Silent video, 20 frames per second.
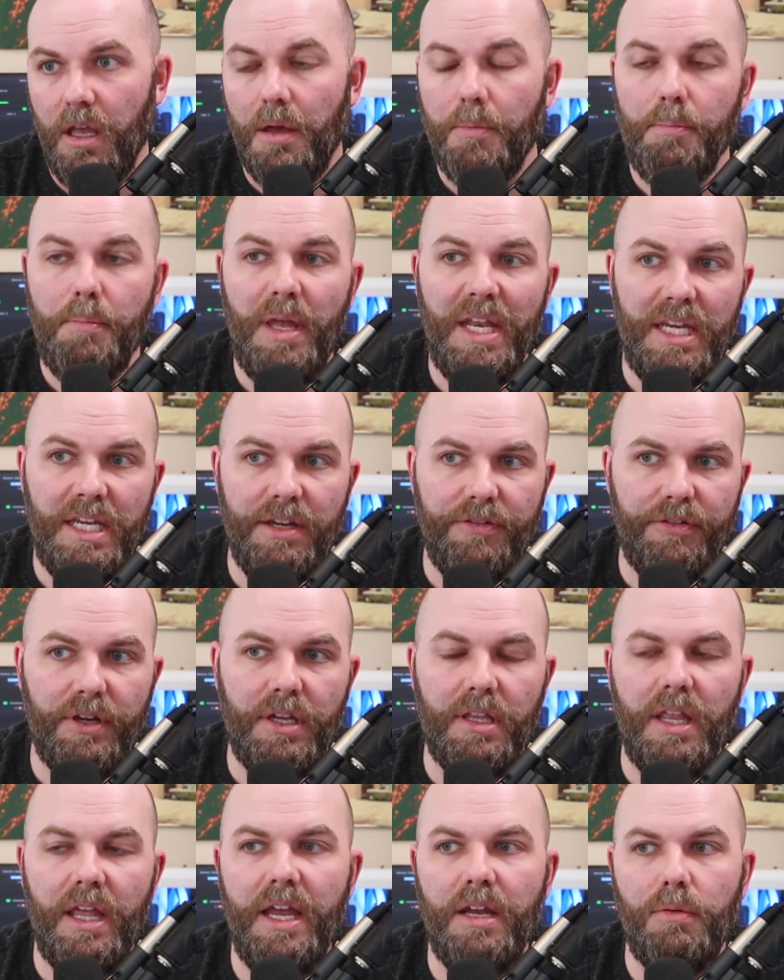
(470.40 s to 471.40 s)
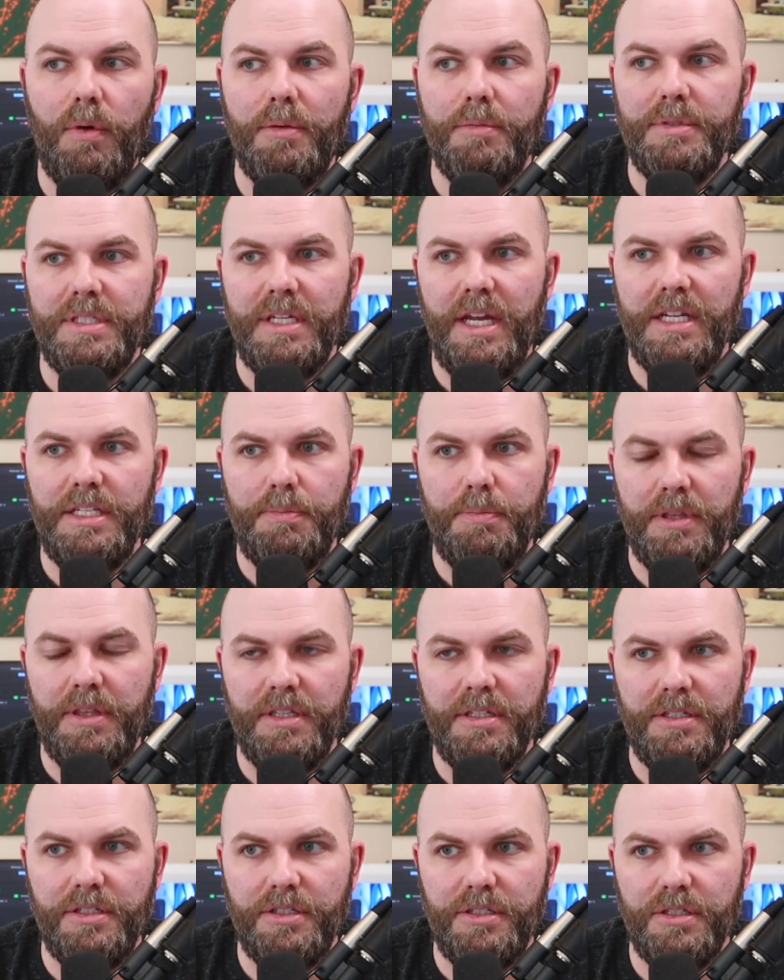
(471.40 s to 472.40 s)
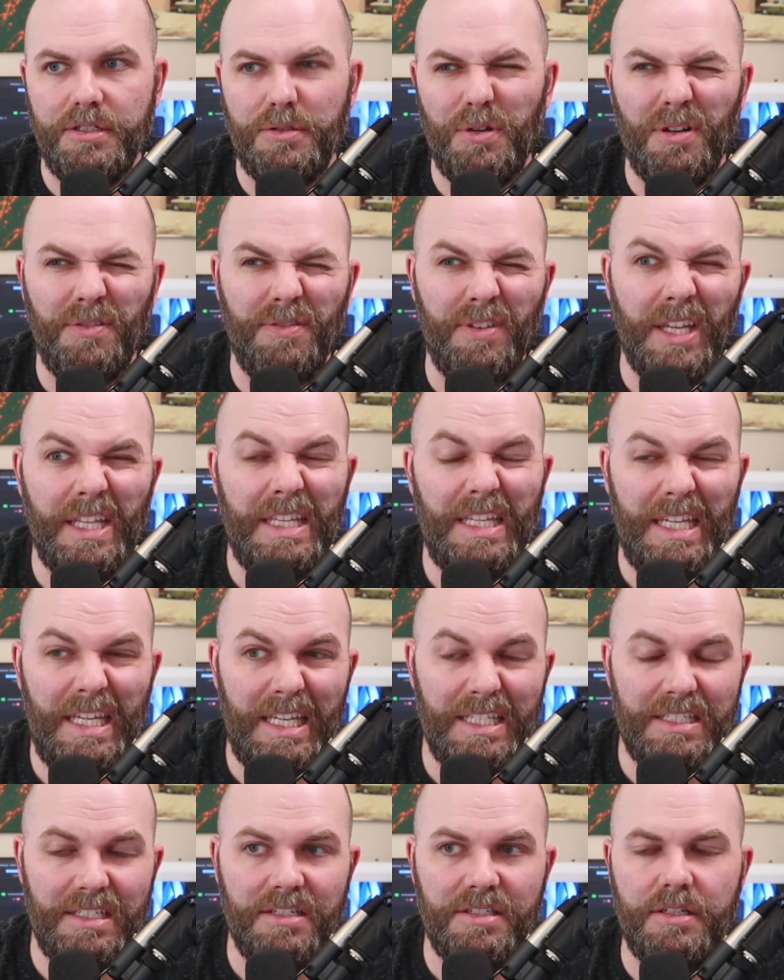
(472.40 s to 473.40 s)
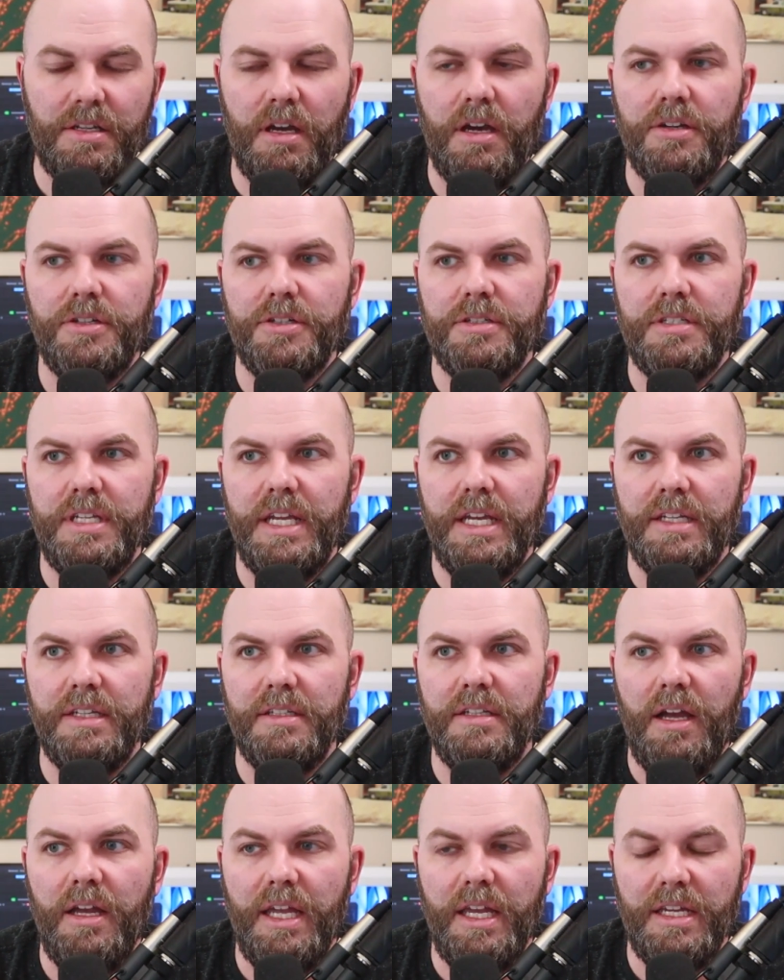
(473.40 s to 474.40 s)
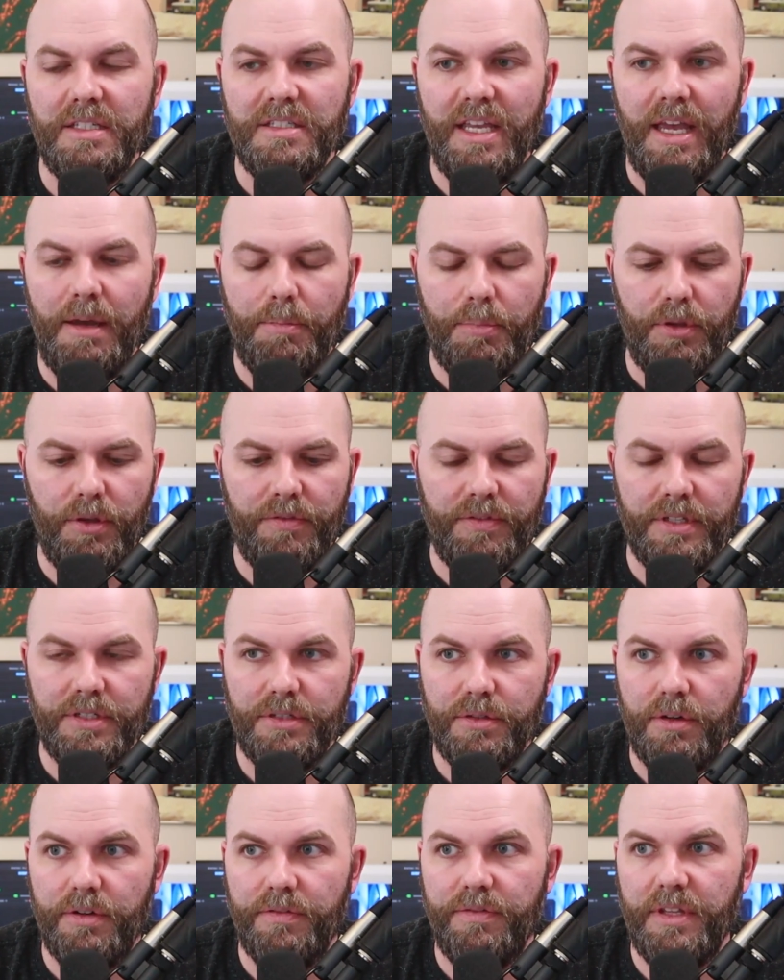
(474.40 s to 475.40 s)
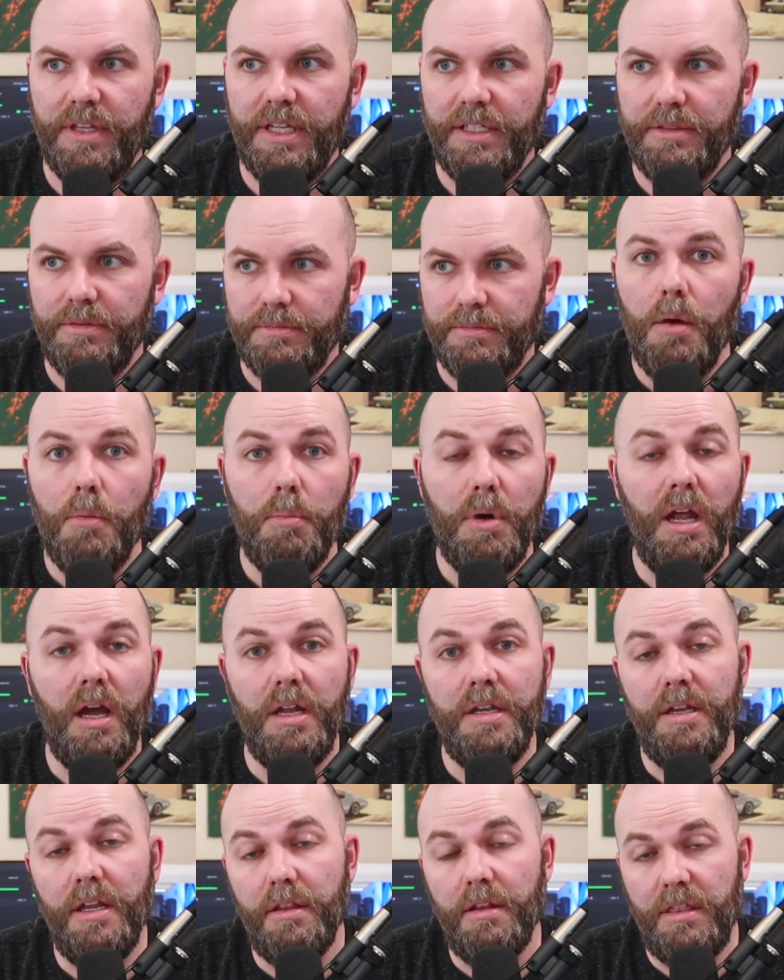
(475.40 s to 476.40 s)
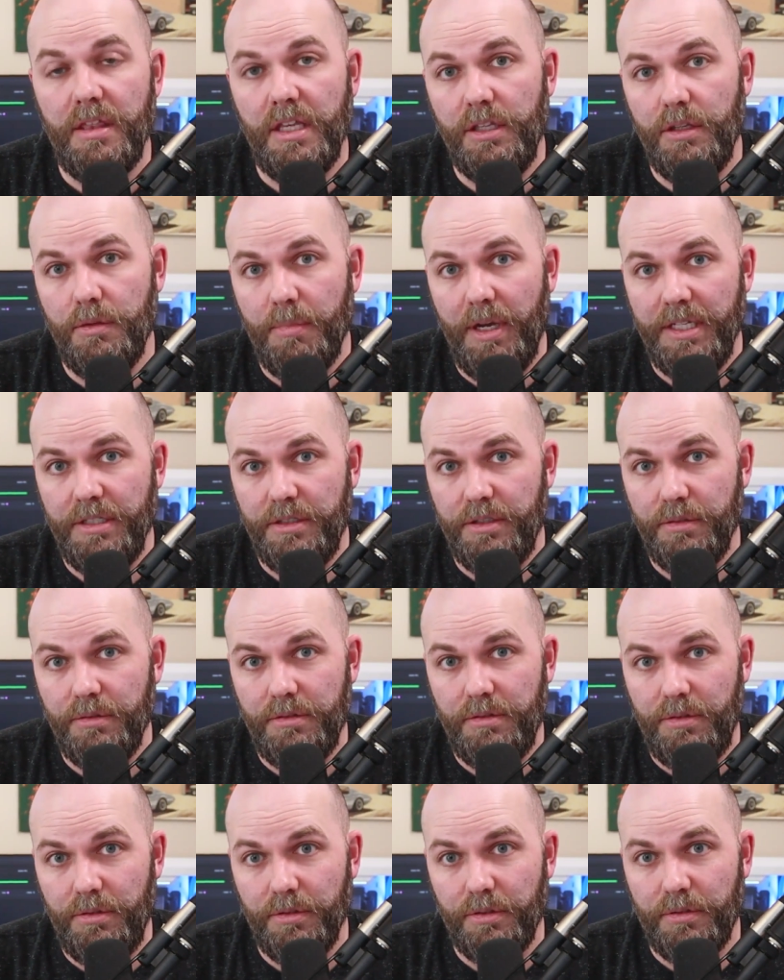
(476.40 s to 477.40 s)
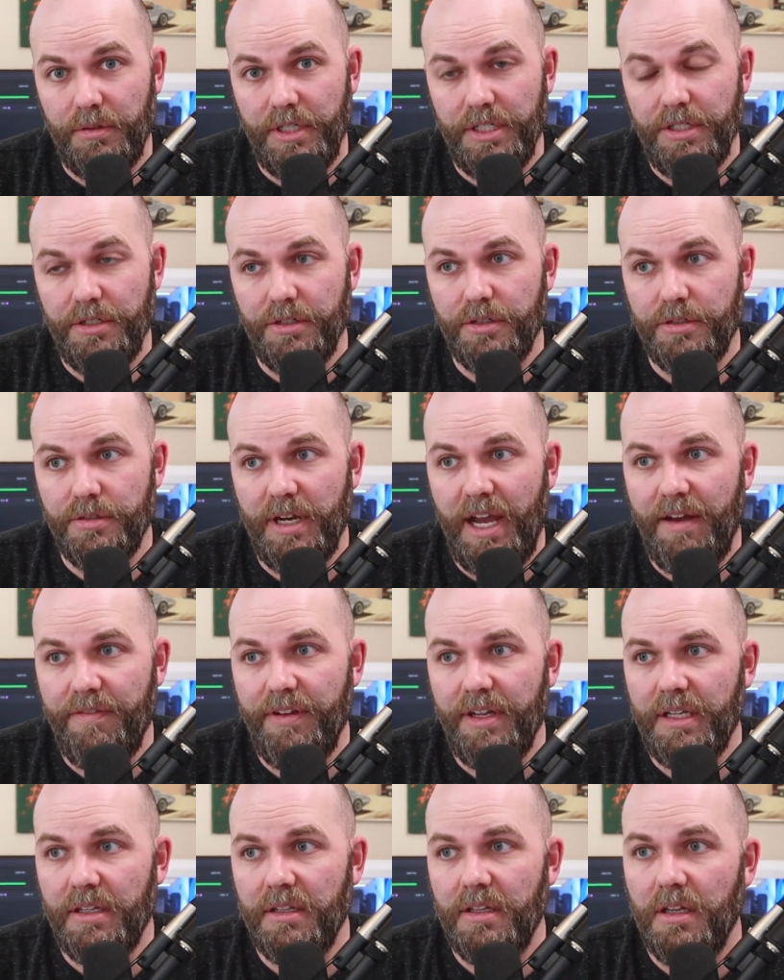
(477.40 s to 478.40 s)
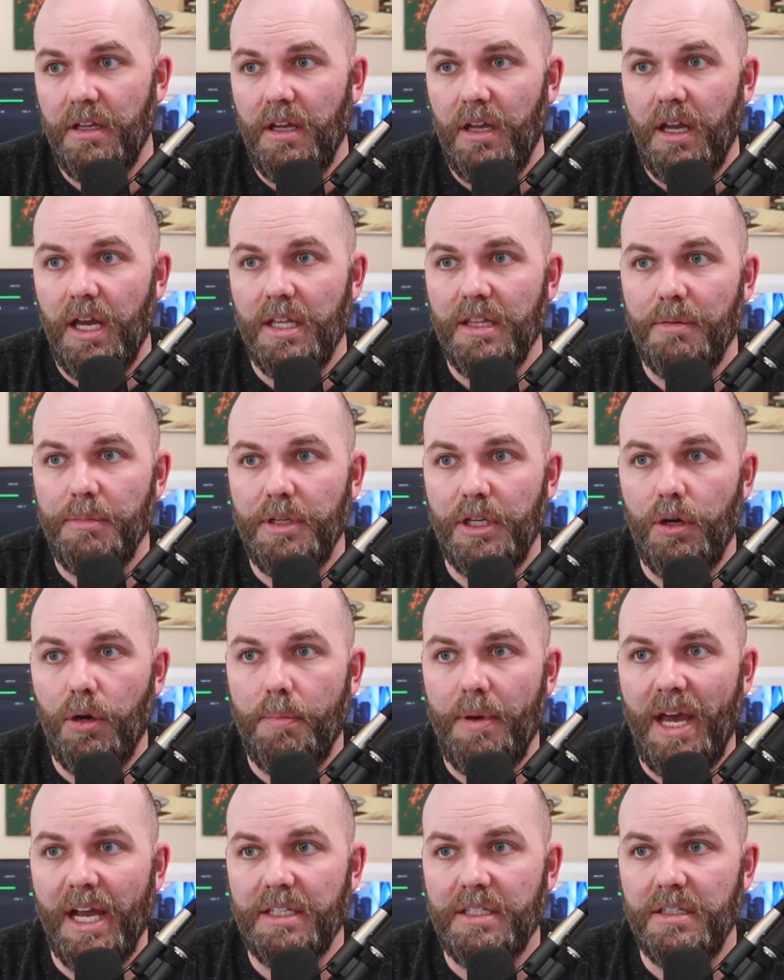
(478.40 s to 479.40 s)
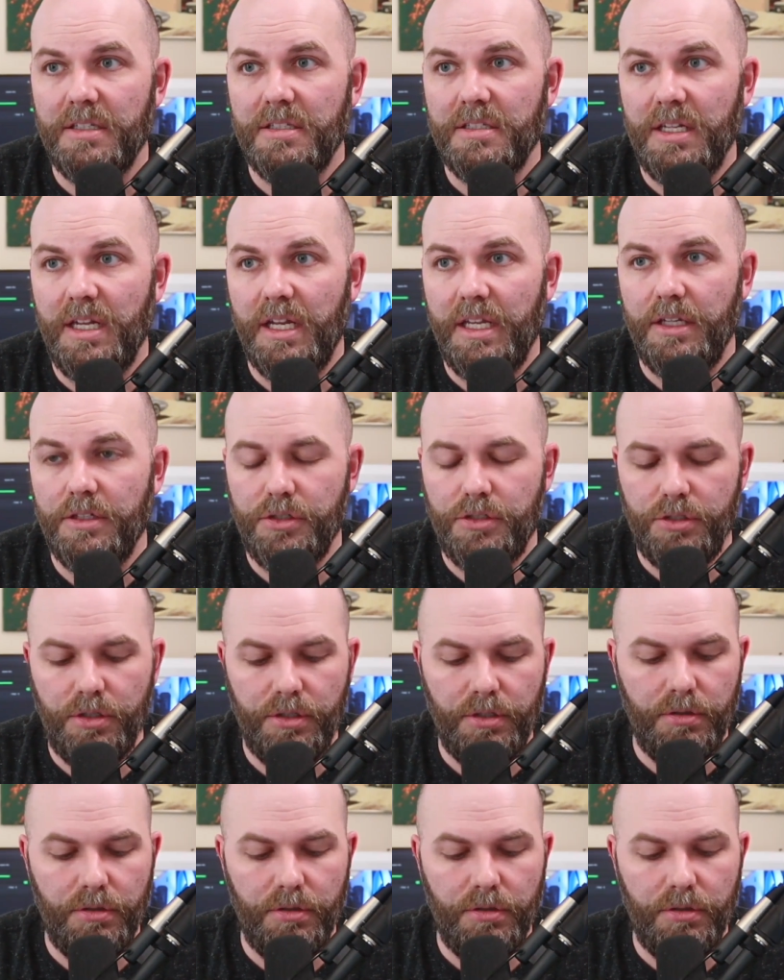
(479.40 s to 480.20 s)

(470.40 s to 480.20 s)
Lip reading: many different client websites, but this is just sort of like the easiest to understand example of this sort of thing. But another thing you might do to increase your traffic, and let me go back to the study and show you